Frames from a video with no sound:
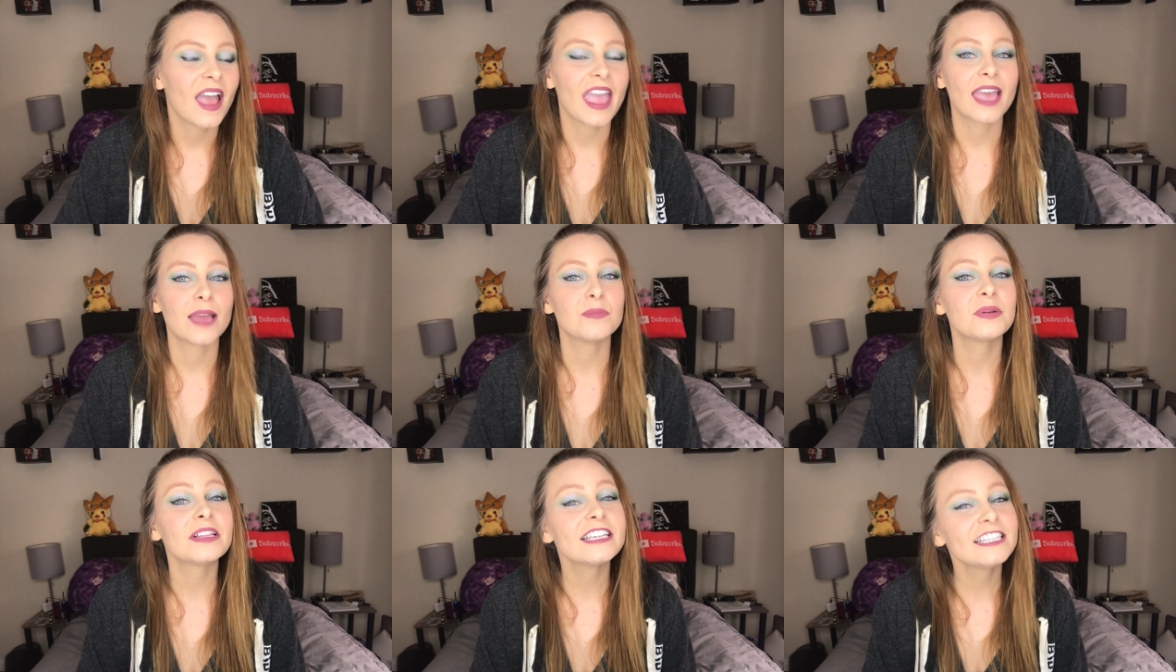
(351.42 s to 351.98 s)

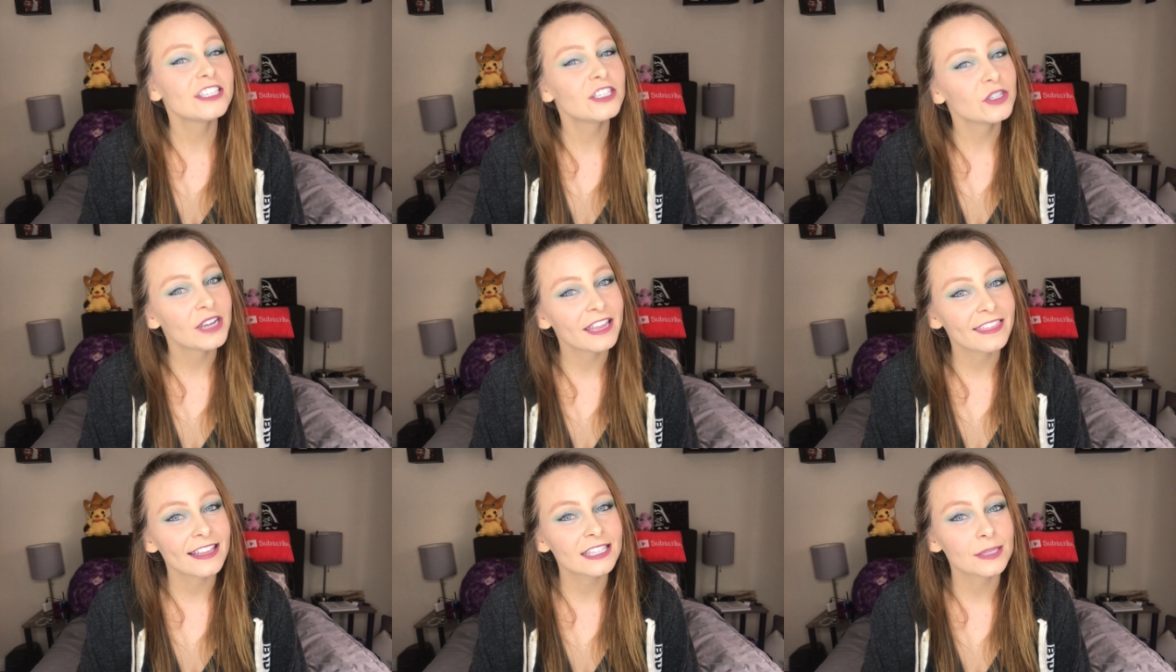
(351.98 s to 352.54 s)
And please do
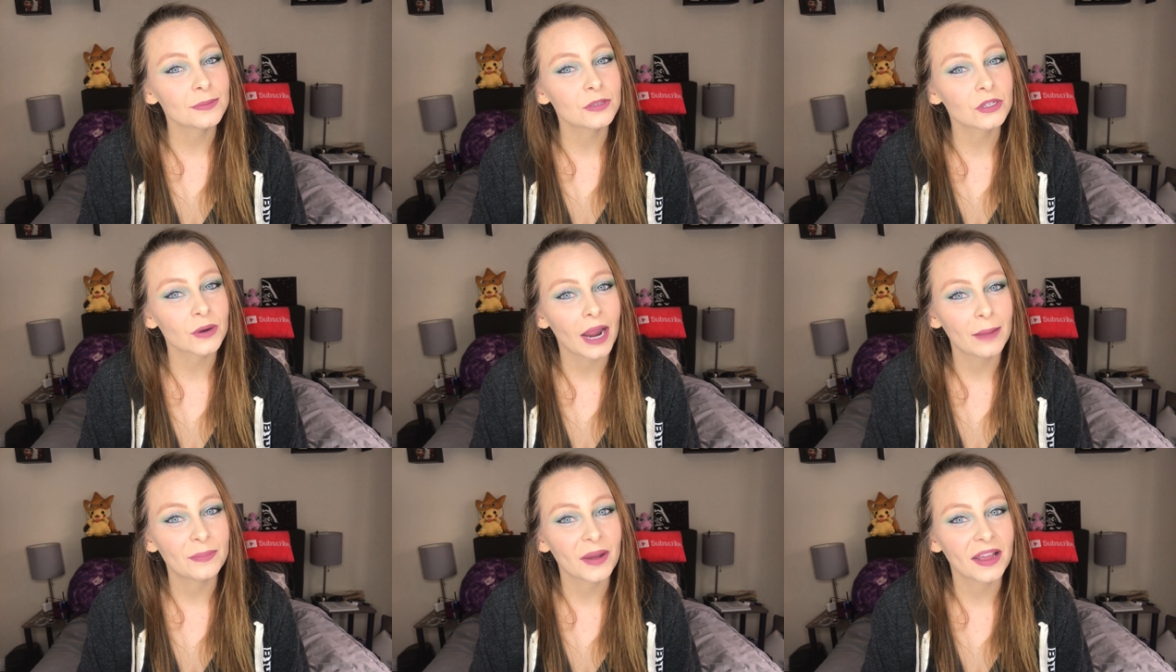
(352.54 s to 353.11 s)
hit that
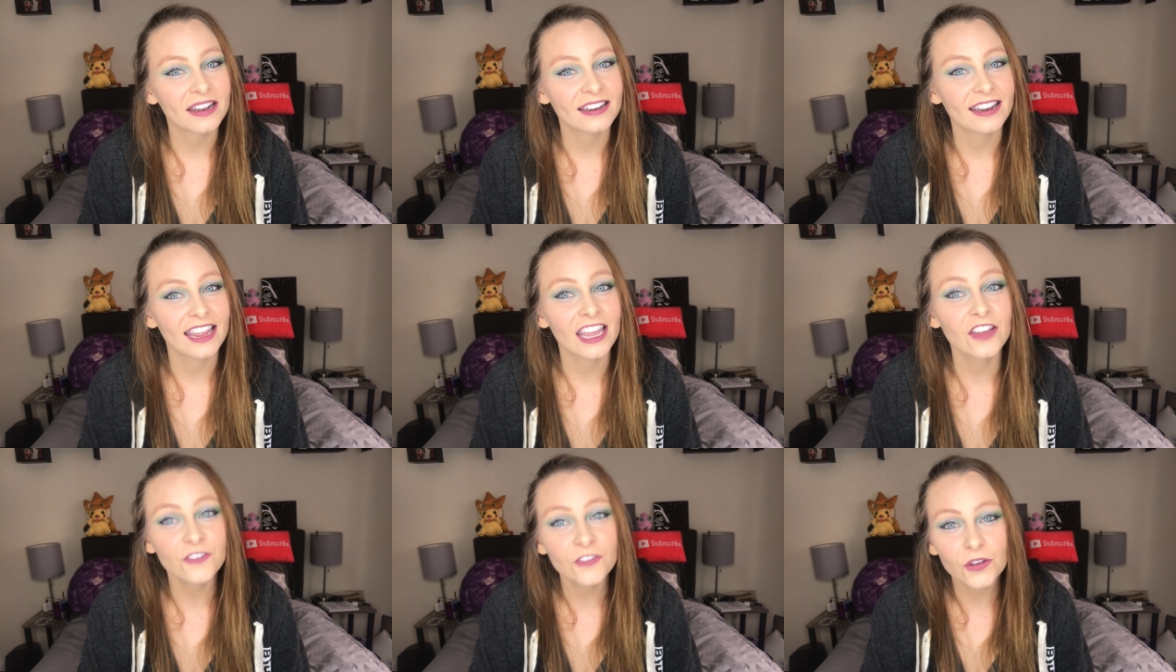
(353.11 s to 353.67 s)
subscribe button
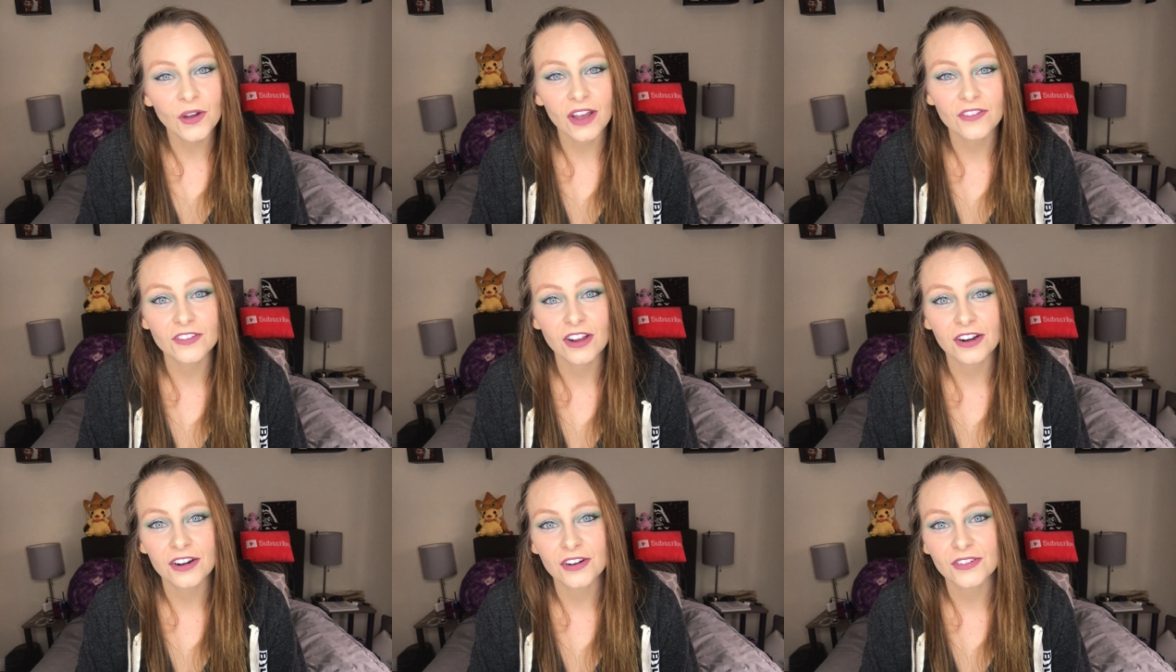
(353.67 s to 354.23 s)
if you have
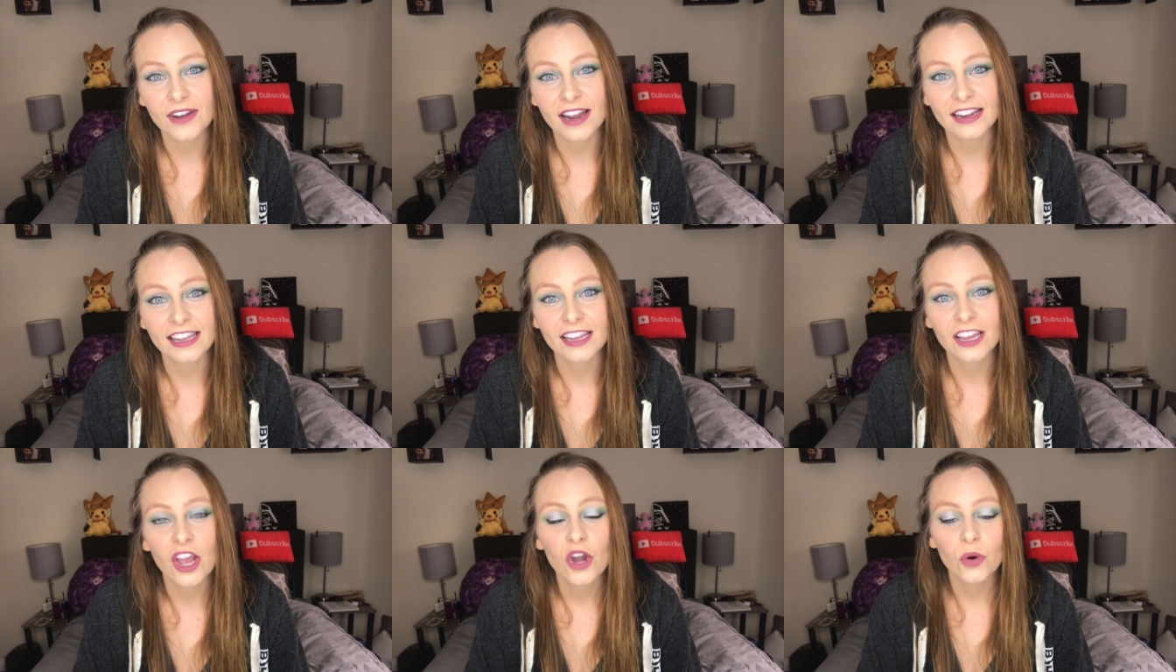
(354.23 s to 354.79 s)
not
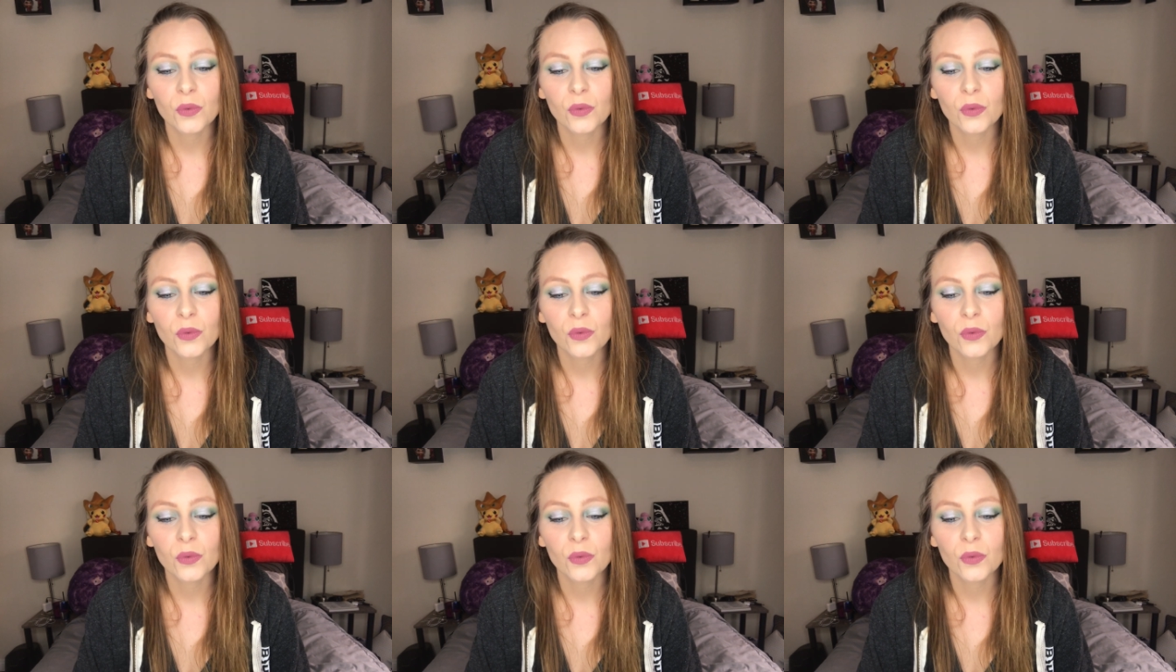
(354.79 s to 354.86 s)
already.